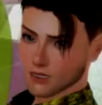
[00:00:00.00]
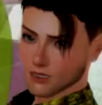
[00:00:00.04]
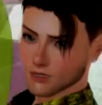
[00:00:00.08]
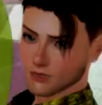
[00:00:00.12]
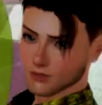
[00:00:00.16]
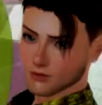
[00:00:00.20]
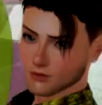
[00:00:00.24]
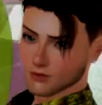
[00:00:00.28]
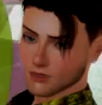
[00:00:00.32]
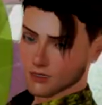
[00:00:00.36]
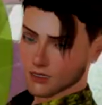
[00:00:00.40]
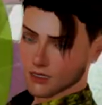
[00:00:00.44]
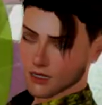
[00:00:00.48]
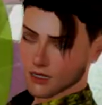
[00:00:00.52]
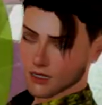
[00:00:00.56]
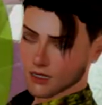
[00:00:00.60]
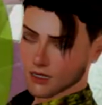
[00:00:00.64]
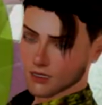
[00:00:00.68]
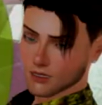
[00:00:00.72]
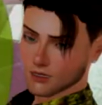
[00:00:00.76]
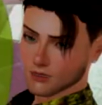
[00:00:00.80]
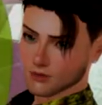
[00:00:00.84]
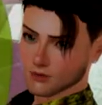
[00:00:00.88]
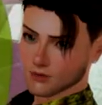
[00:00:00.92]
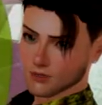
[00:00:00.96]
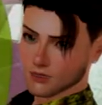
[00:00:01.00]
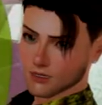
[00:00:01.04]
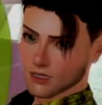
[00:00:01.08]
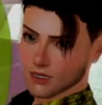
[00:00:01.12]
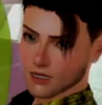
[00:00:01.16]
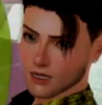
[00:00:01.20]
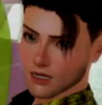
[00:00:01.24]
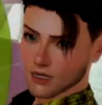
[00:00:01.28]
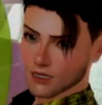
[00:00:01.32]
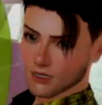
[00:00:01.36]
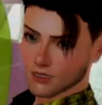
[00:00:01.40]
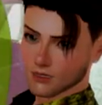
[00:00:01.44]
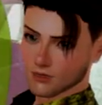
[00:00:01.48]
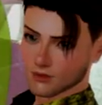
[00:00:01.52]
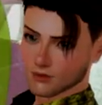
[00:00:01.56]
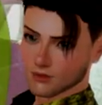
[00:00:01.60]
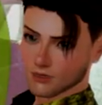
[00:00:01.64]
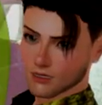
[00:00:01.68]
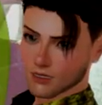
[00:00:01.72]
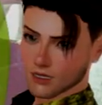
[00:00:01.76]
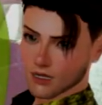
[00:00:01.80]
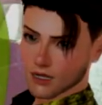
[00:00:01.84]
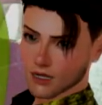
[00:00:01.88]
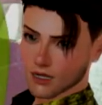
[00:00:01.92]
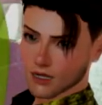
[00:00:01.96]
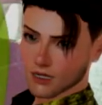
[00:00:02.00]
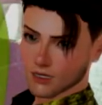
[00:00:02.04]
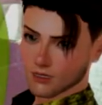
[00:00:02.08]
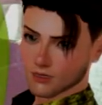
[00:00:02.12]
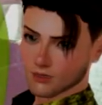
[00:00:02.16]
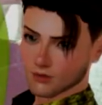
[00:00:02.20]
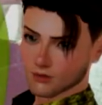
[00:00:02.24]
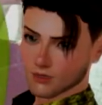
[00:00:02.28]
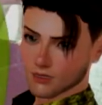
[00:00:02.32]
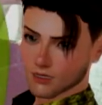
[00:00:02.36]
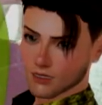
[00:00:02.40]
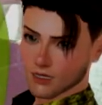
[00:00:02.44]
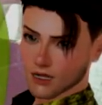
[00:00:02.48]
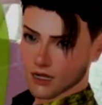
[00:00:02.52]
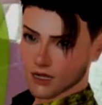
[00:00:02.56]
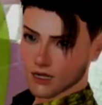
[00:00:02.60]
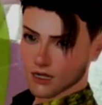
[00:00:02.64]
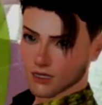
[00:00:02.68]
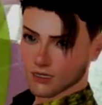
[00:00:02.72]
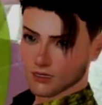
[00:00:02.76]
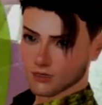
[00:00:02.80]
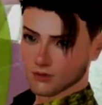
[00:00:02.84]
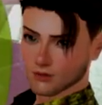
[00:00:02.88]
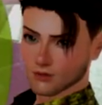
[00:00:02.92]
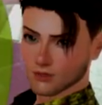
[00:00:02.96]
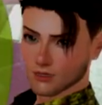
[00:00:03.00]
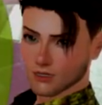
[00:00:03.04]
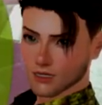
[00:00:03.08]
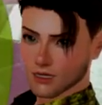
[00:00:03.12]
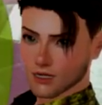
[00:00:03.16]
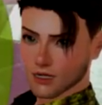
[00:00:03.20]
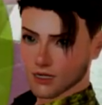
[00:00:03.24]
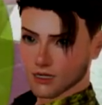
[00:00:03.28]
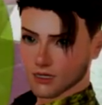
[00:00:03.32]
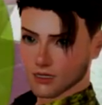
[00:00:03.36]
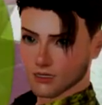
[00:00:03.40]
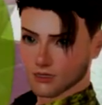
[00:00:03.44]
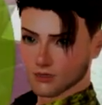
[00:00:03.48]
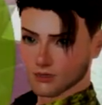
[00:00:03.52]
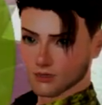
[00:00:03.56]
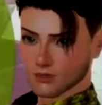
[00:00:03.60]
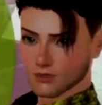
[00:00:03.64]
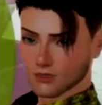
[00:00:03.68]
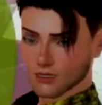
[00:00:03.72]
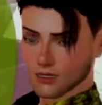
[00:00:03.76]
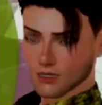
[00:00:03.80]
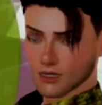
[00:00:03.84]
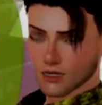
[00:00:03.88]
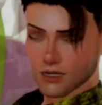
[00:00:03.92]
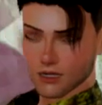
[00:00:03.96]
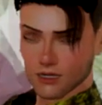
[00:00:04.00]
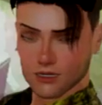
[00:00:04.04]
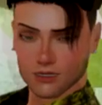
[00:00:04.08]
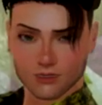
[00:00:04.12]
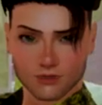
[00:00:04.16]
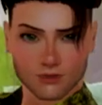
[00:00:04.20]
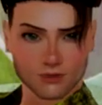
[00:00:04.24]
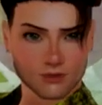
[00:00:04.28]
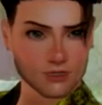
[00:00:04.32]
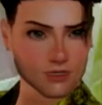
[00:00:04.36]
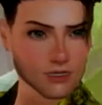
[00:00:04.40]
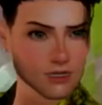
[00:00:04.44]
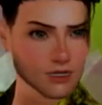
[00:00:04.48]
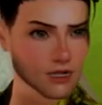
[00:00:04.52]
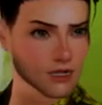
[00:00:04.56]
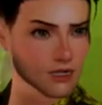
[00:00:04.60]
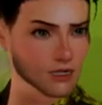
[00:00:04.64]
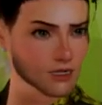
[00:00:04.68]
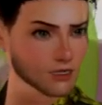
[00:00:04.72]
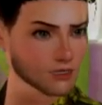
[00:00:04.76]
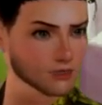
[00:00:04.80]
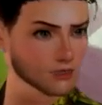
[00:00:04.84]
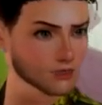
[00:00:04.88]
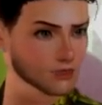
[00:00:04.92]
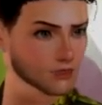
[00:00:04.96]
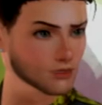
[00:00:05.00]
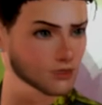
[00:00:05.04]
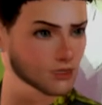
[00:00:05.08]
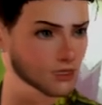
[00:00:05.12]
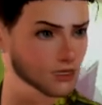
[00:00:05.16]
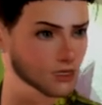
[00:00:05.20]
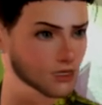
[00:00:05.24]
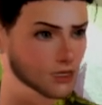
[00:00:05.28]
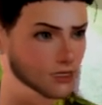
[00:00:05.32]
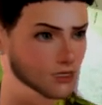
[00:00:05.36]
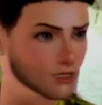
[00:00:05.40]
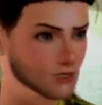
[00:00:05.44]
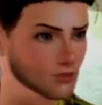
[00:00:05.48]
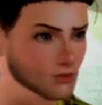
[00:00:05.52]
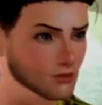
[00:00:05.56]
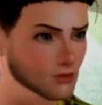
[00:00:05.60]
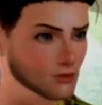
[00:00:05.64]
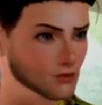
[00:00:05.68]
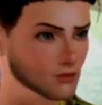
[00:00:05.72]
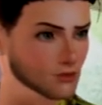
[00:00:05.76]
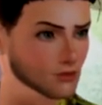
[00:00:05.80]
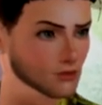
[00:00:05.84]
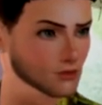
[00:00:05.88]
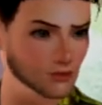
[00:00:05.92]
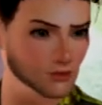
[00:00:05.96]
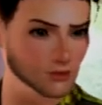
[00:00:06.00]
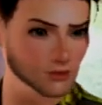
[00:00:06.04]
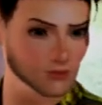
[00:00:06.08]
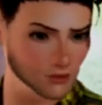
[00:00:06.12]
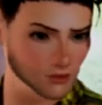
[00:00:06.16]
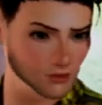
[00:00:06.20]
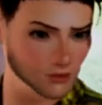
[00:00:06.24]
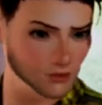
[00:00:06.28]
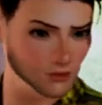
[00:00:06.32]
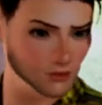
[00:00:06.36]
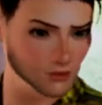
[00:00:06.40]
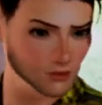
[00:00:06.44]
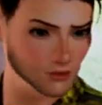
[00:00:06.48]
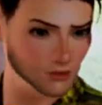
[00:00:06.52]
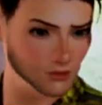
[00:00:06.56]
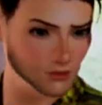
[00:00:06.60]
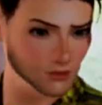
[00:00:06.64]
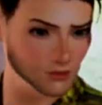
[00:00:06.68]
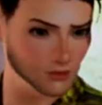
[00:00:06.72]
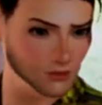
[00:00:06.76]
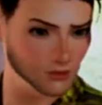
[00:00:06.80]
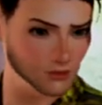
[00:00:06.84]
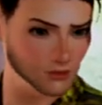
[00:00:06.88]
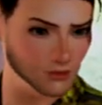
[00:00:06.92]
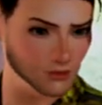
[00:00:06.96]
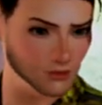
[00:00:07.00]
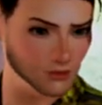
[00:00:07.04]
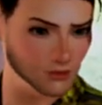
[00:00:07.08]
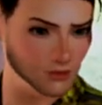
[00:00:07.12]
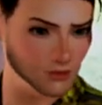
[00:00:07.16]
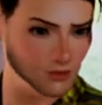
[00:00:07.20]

You were really shocked to be evicted. Did it ever cross your mind that maybe you wouldn't be there on finale night?